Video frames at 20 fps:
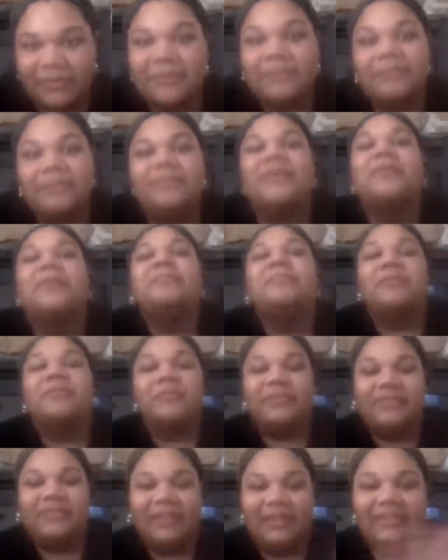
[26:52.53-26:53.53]
from the
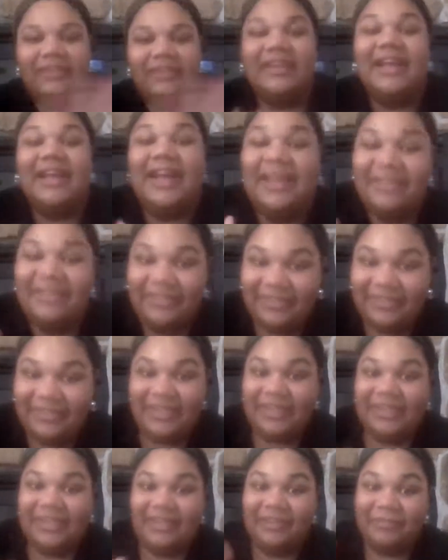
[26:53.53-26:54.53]
results that I've
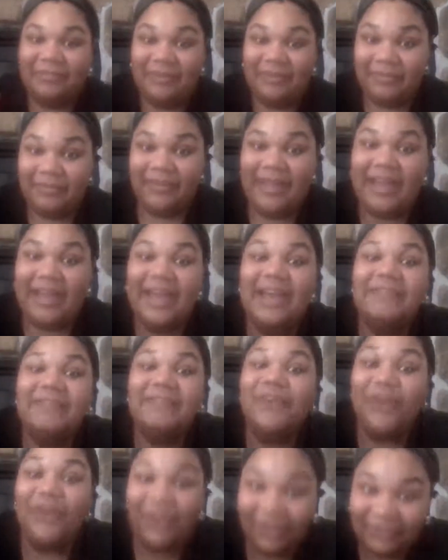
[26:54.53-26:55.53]
seen and the people I have
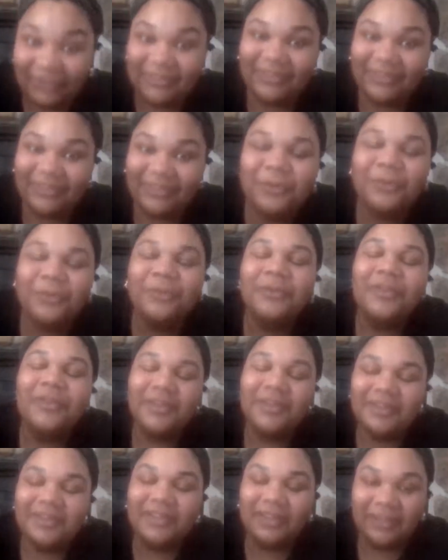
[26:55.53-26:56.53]
talked to,
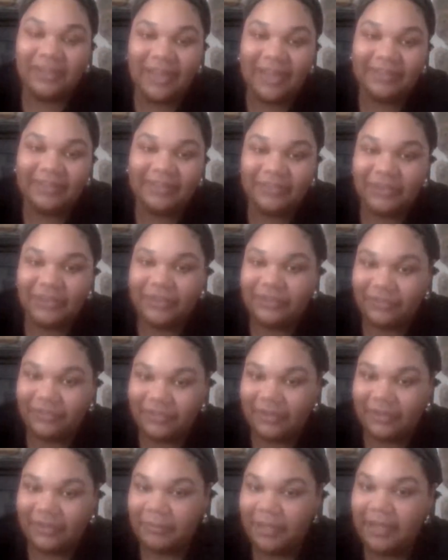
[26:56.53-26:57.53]
their classes are
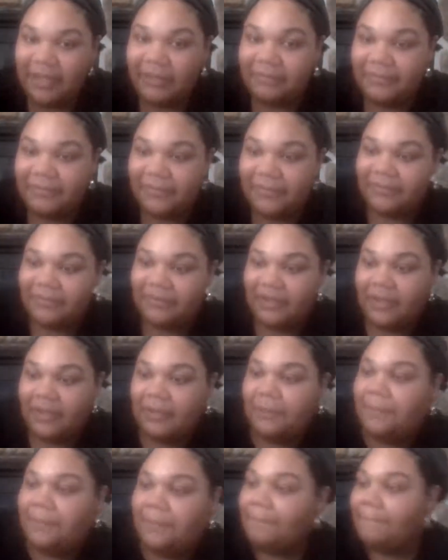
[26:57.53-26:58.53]
extremely helpful.
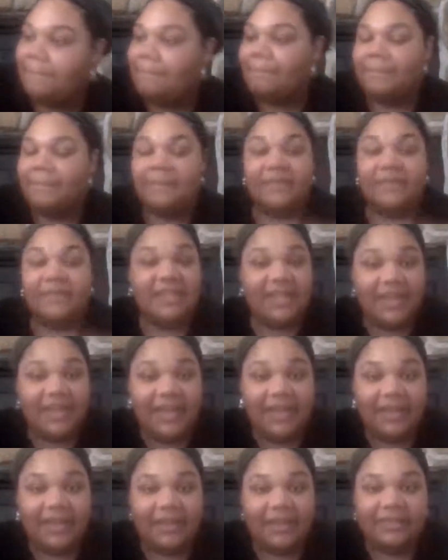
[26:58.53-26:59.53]
So
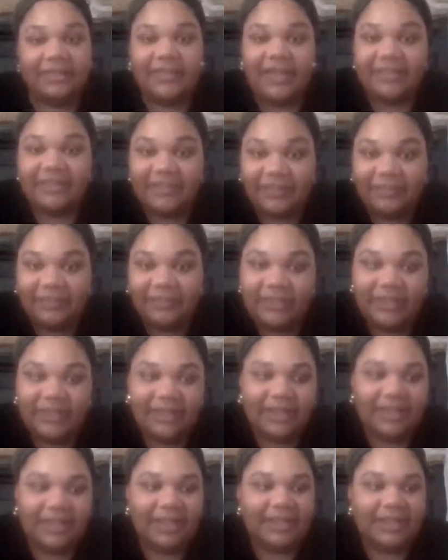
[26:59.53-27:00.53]
yeah, that's
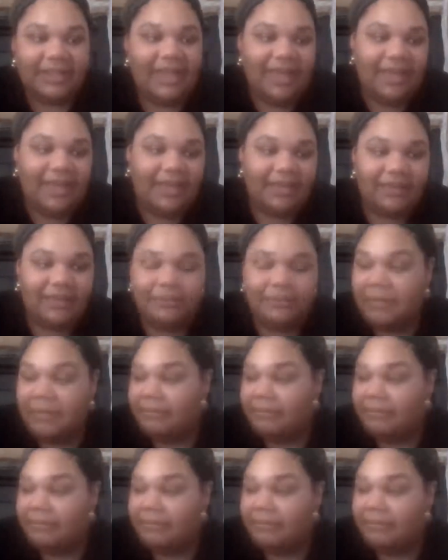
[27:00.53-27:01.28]
everything that I got. My